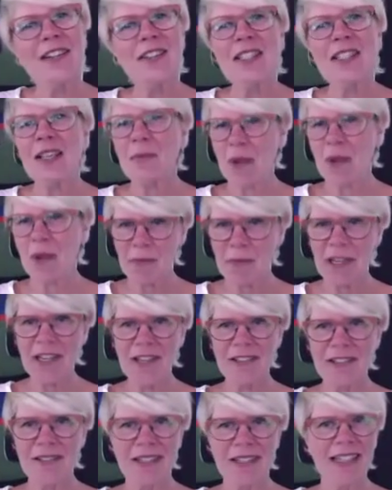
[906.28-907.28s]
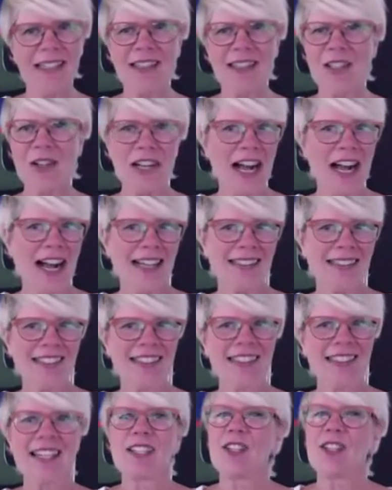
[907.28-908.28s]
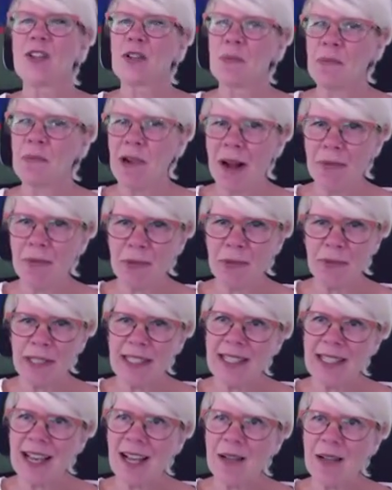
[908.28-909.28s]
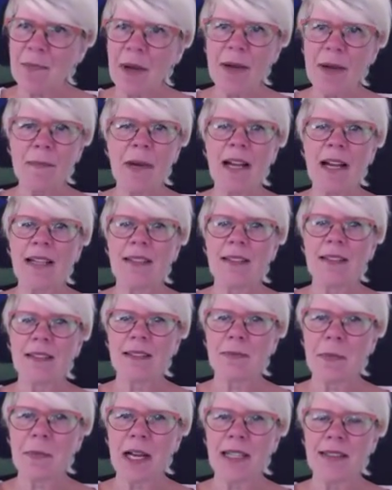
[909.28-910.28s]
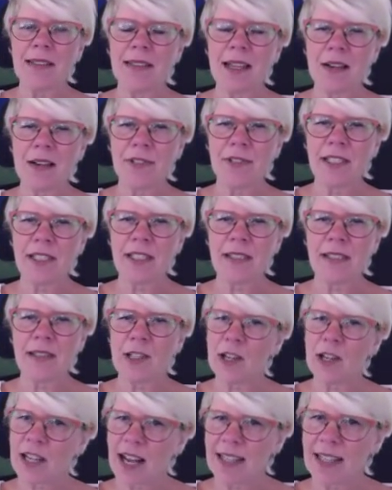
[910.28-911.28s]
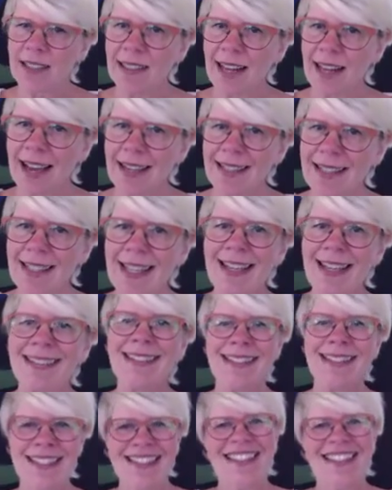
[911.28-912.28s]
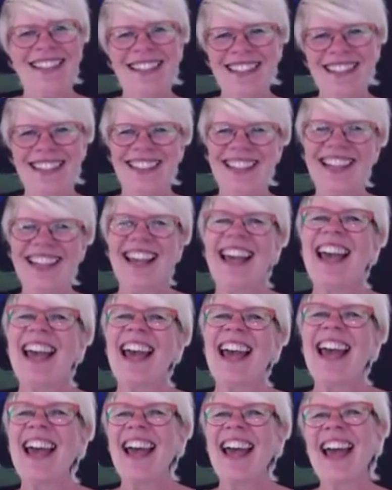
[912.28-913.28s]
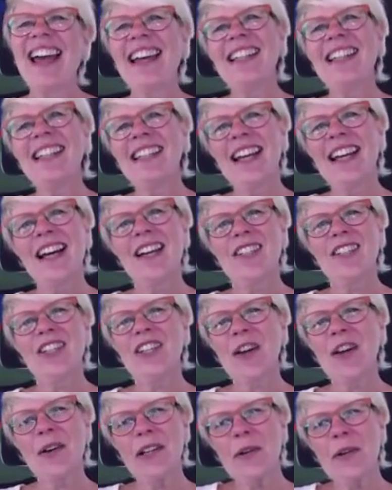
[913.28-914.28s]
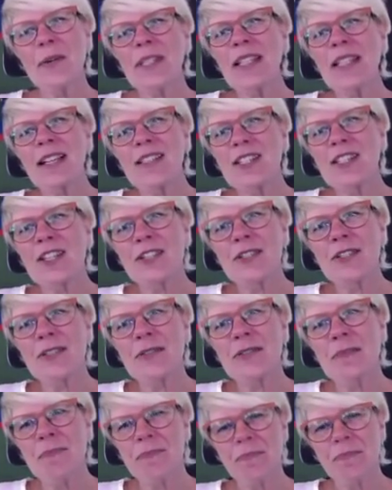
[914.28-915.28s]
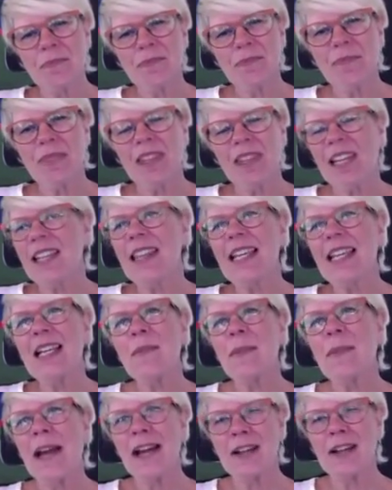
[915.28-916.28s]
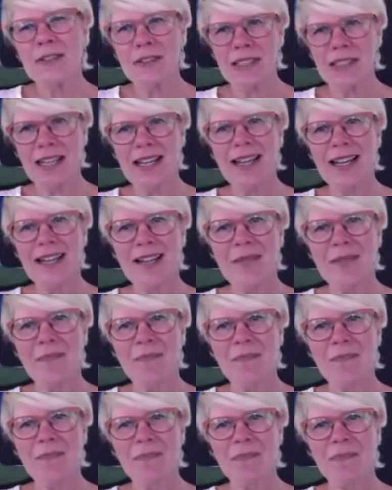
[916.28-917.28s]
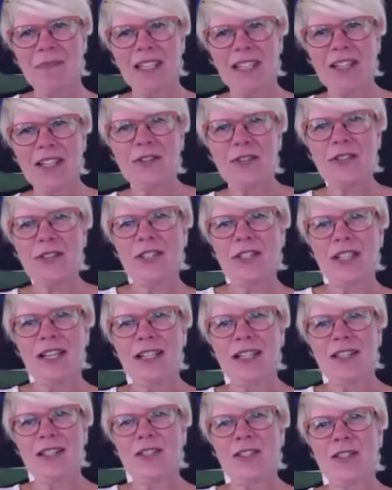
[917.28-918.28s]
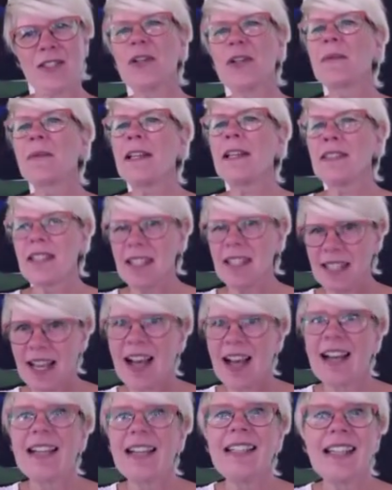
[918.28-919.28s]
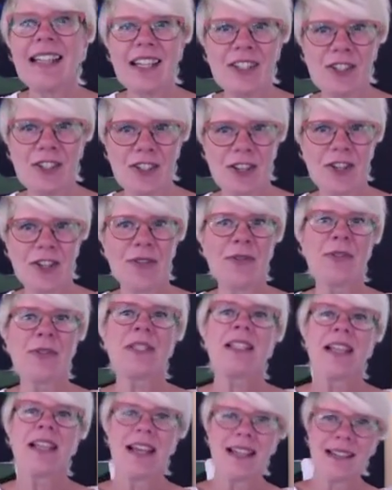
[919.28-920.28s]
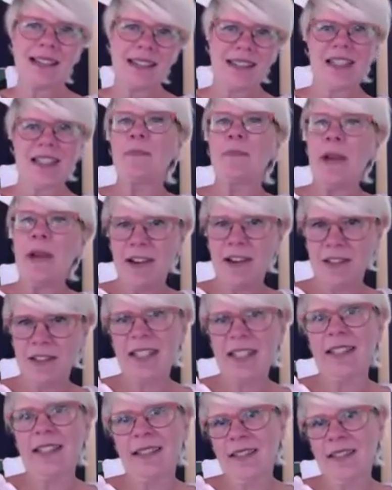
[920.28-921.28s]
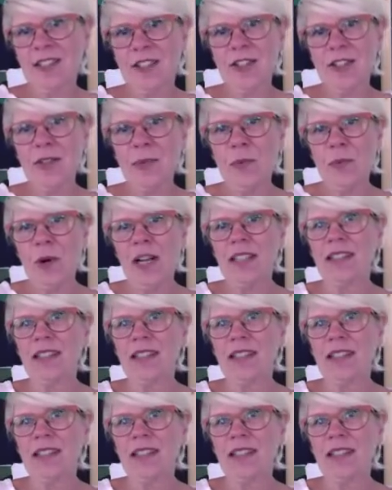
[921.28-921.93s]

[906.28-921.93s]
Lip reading: I'm up here in Long Island, as you can probably tell by my lovely Long Island accent. And, you know, I always like to think about, you know, talk about design issues in comparison to what